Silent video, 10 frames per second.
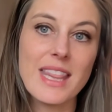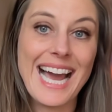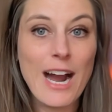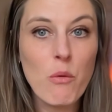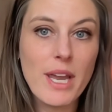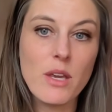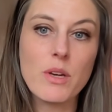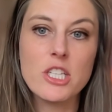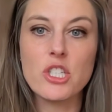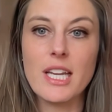That way you
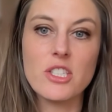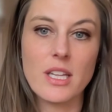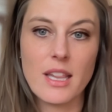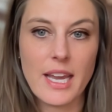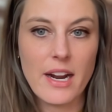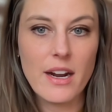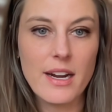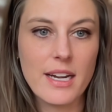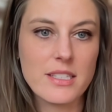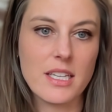can change it there,
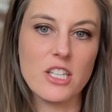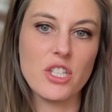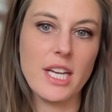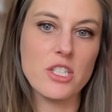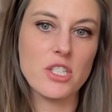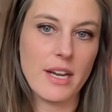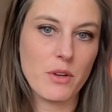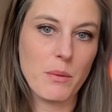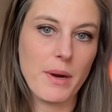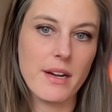and it's going to change
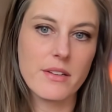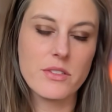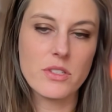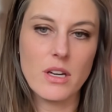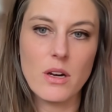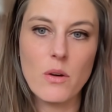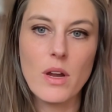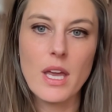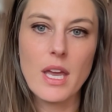everywhere. So